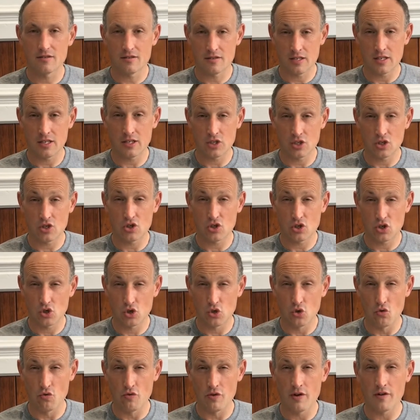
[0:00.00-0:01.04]
this
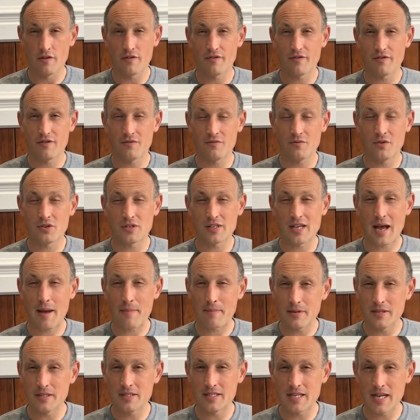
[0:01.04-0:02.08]
story of what's
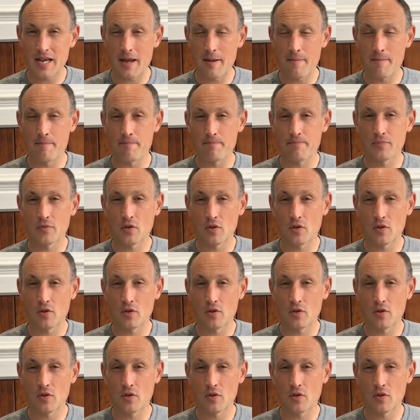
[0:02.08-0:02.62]
happened to him.